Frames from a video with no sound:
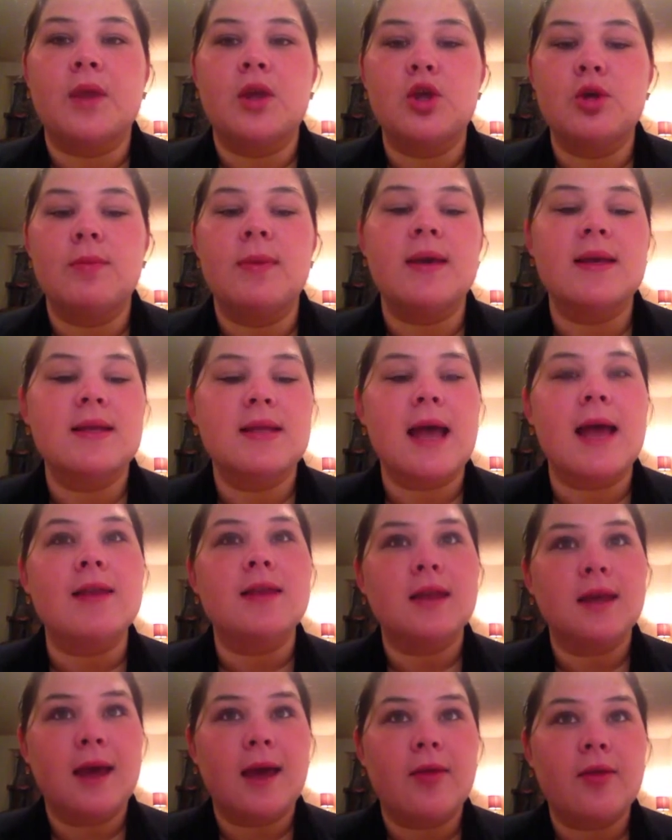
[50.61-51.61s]
you mix
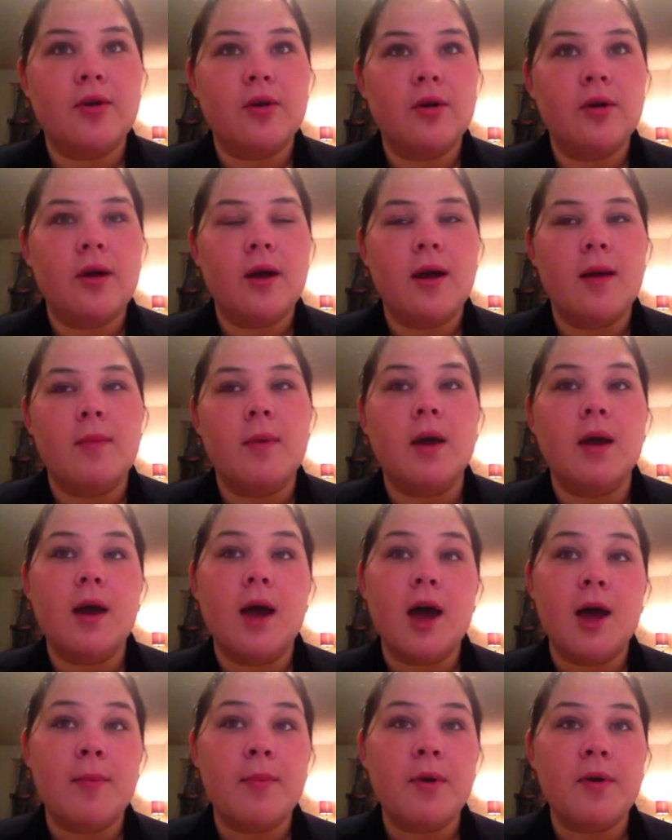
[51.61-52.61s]
that together, a
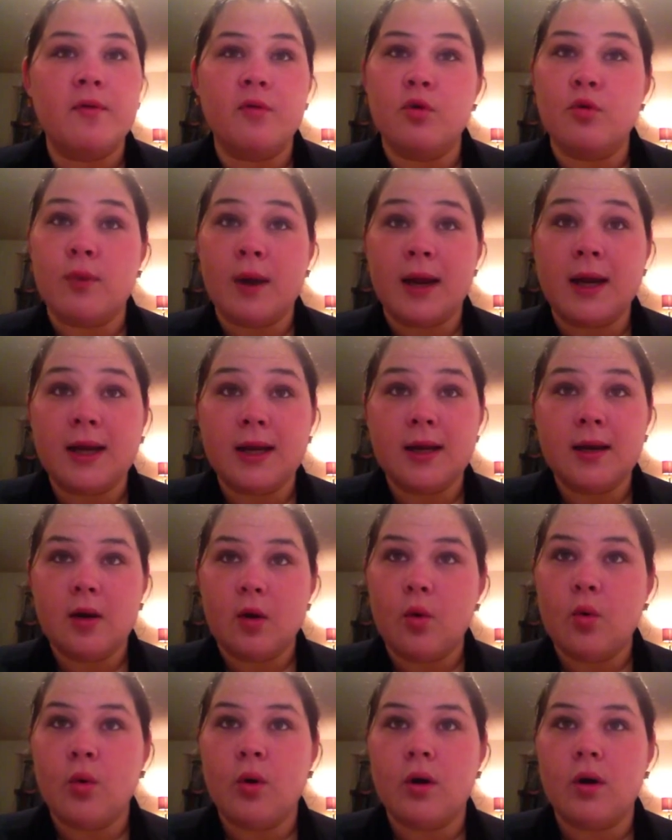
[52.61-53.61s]
cup of
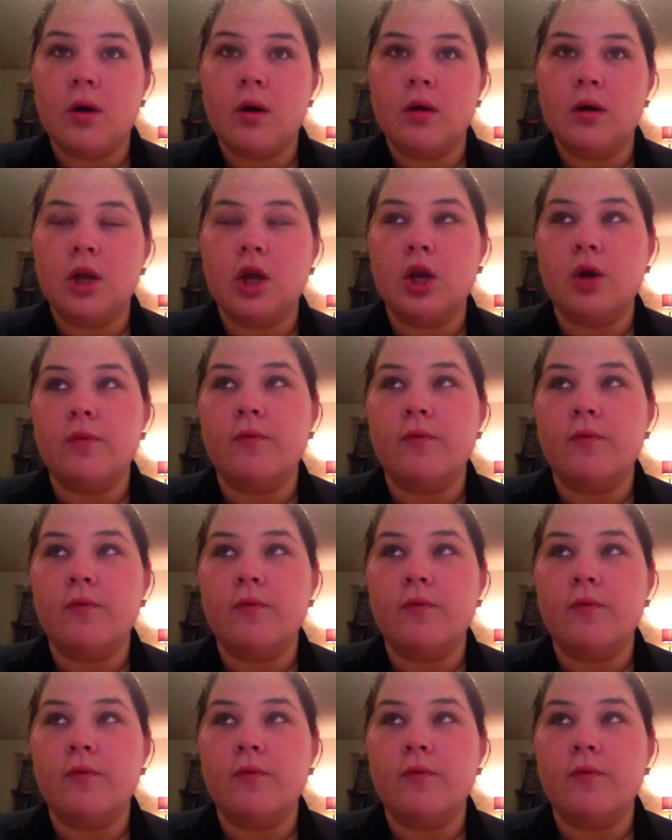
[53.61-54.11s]
grated or,